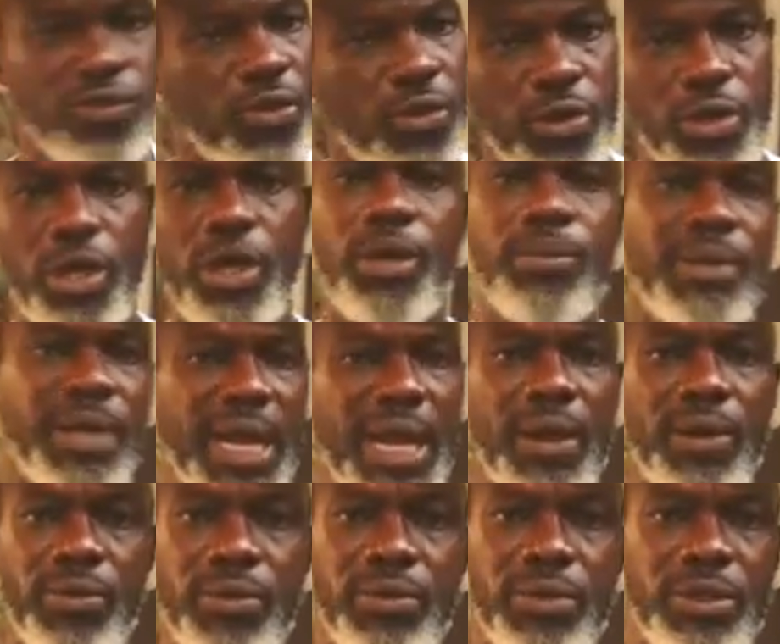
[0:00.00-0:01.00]
it's going to come
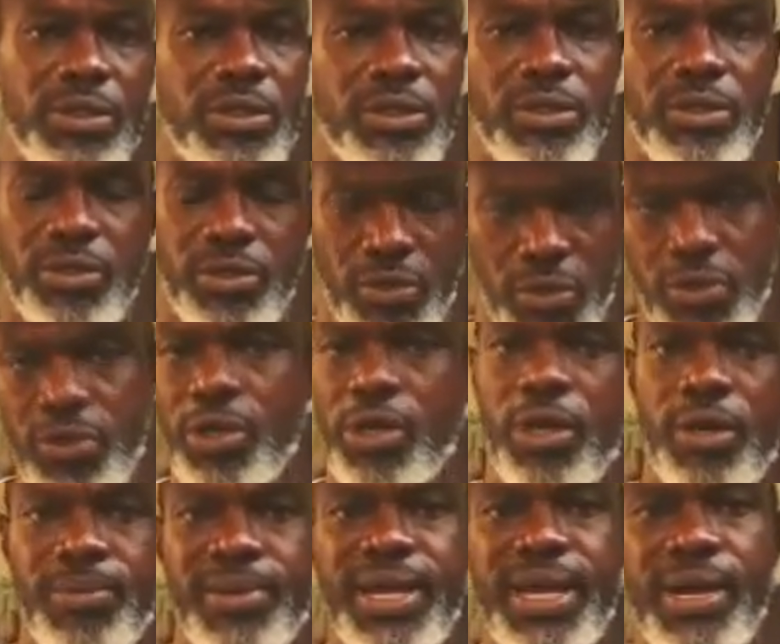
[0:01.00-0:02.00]
down. It's going to
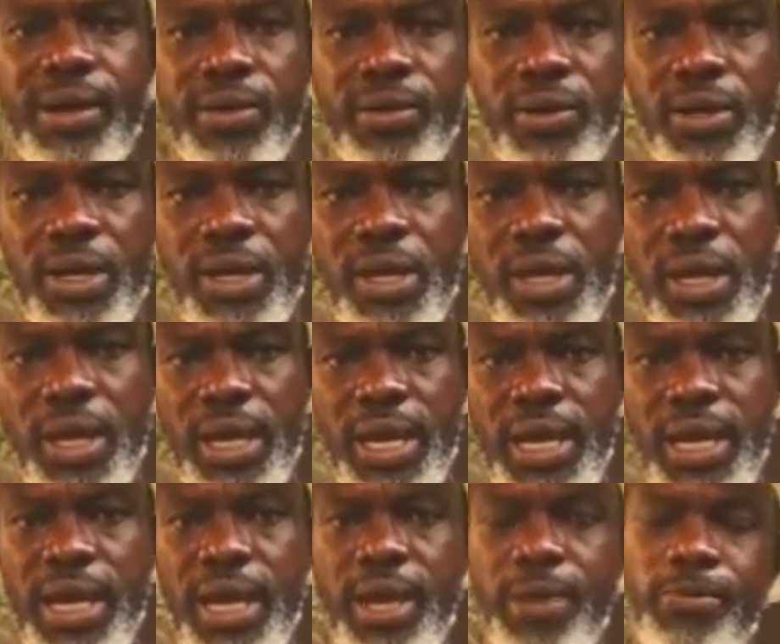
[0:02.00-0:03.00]
come down.
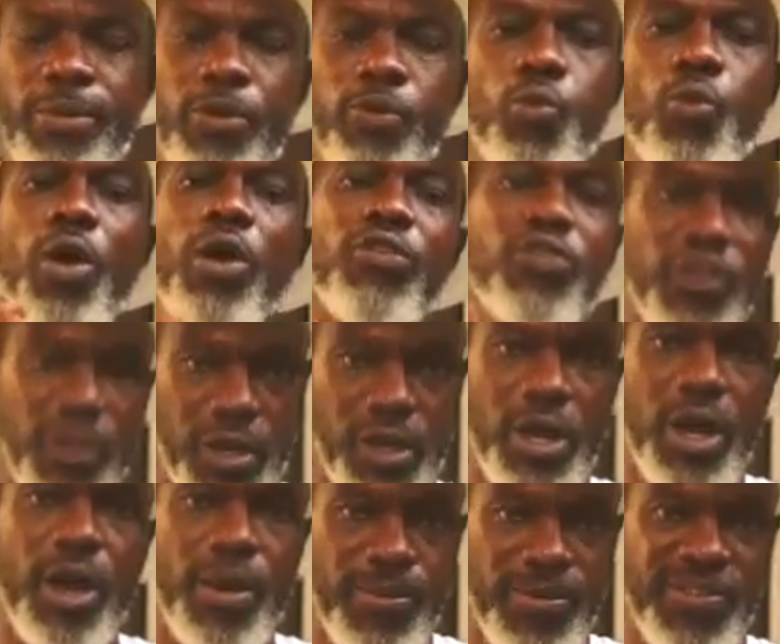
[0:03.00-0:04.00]
But once it
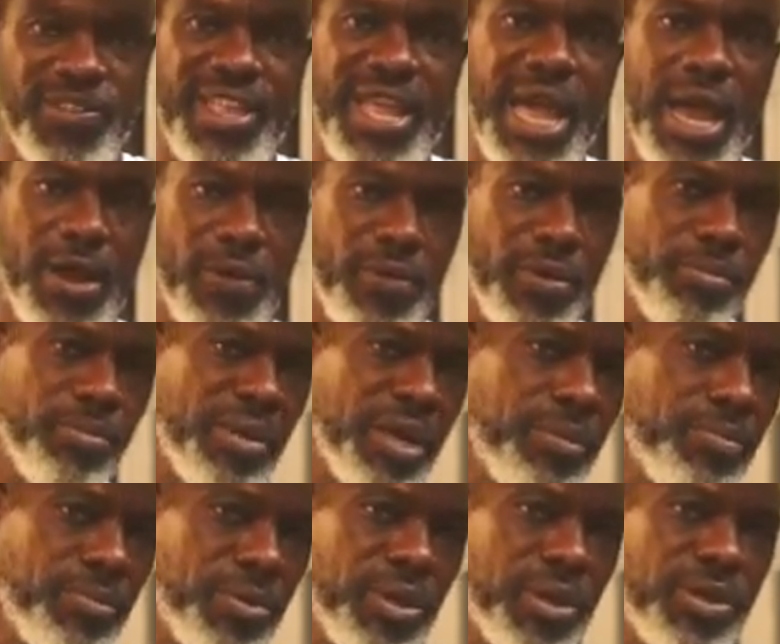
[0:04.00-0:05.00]
comes down,
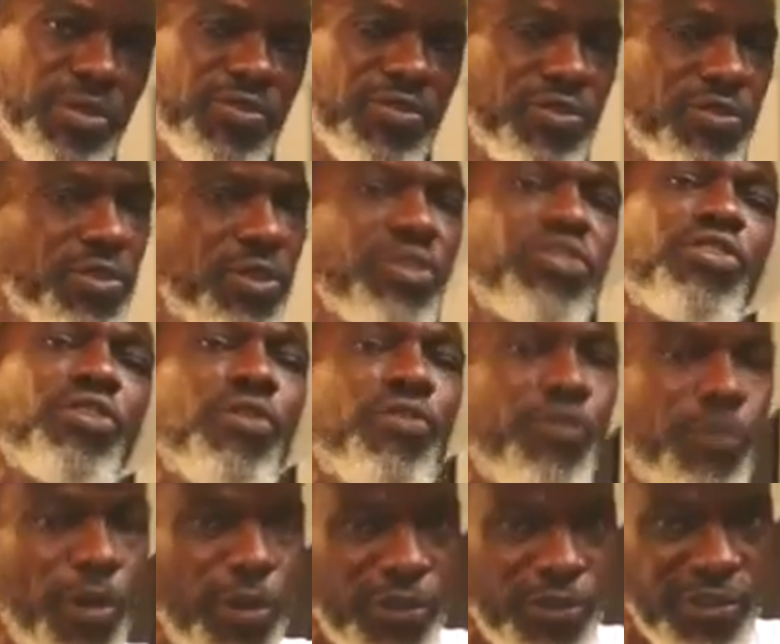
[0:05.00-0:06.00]
remember, it's just the
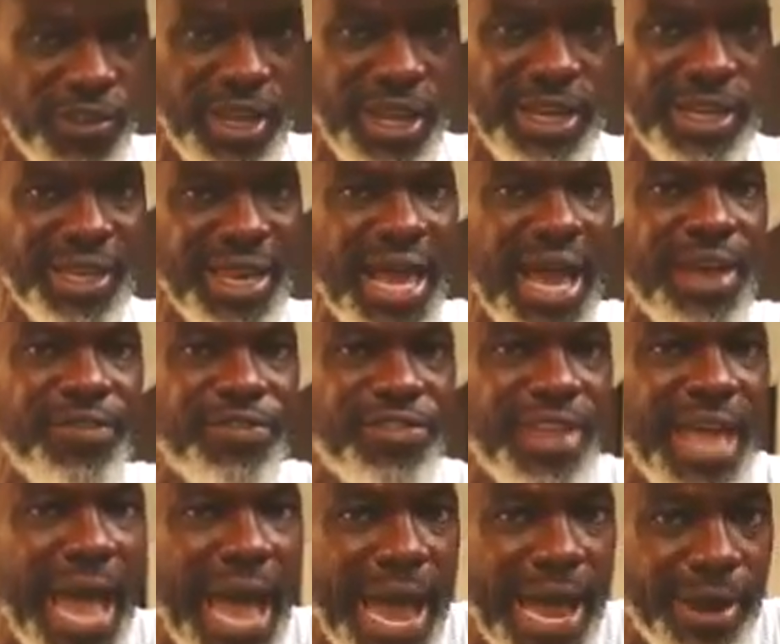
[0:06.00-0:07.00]
4th stage,
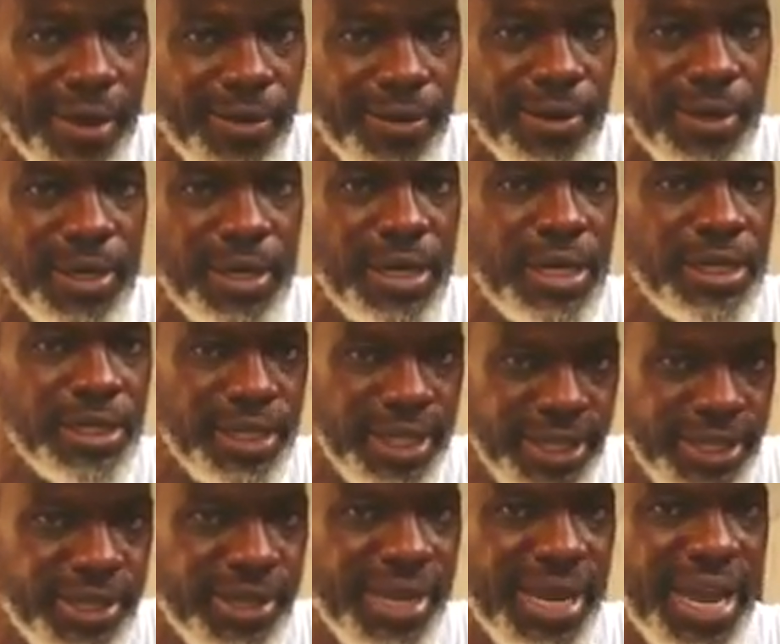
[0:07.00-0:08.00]
lifestyle.
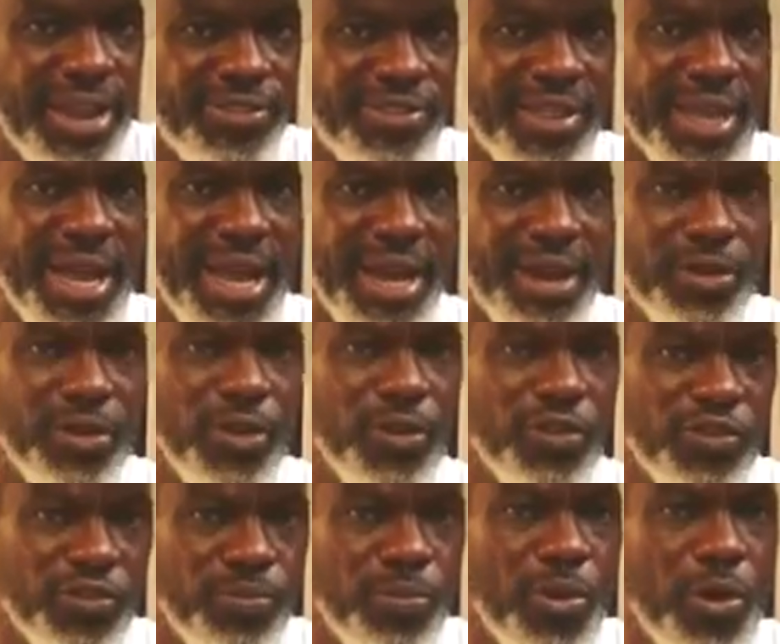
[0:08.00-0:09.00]
Change your lifestyle.
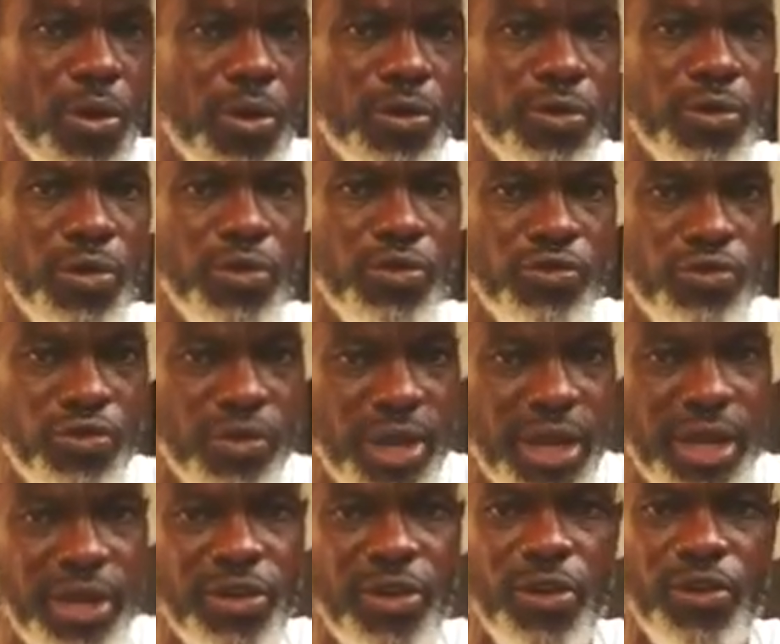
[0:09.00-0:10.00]
Don't smoke, don't
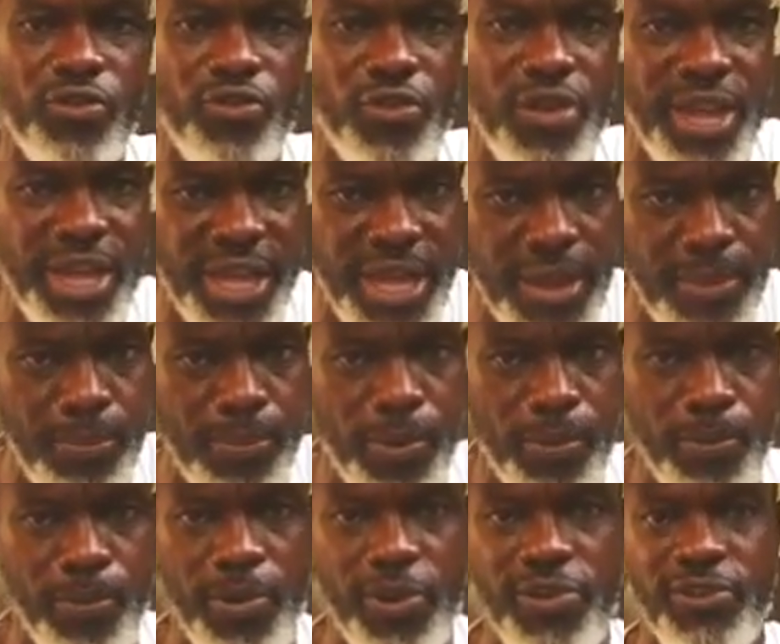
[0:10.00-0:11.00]
drink, or drink in
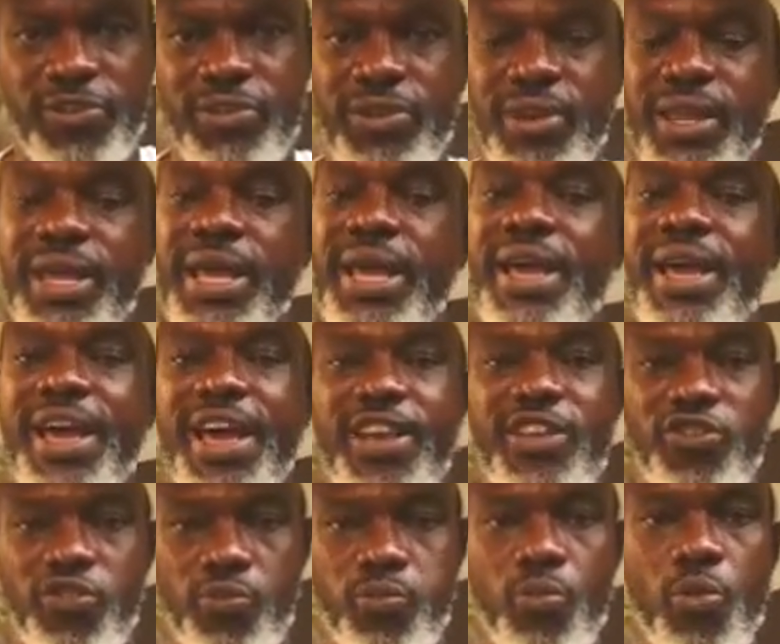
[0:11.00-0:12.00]
proportion
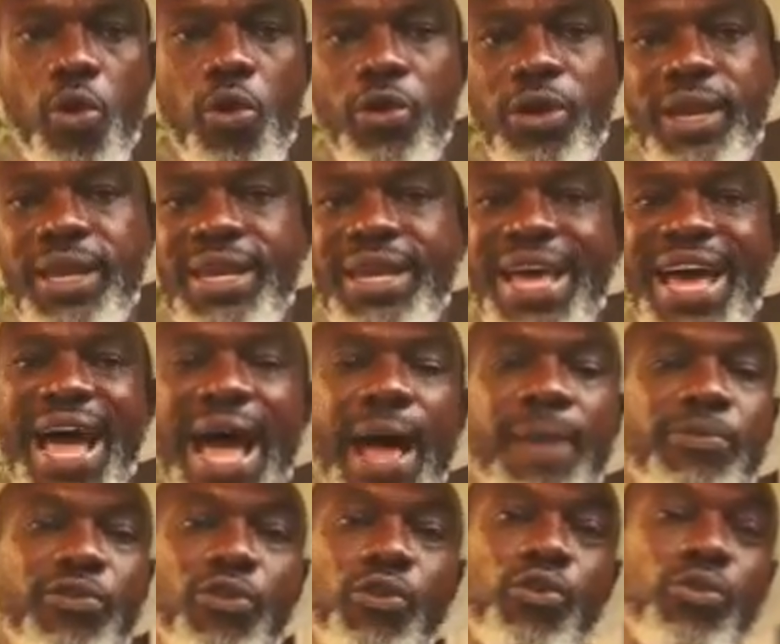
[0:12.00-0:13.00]
and smoke in the
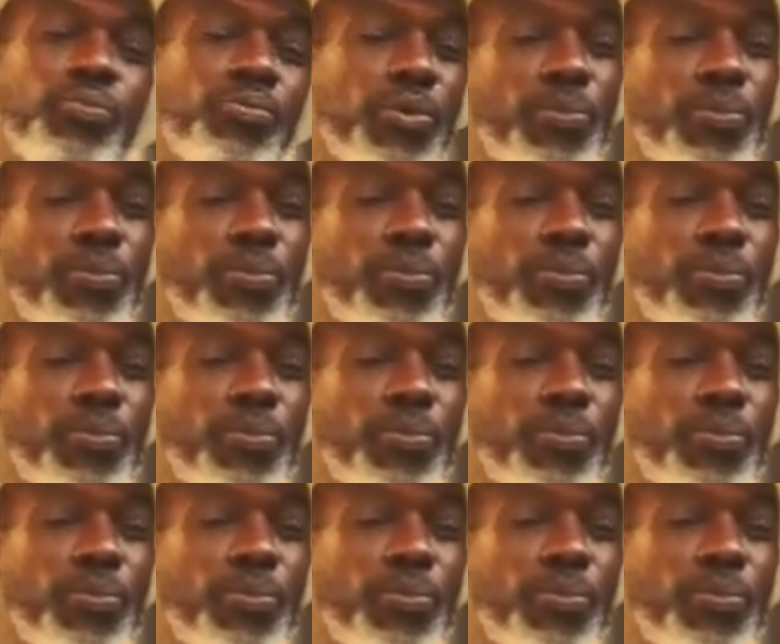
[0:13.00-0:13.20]
absolute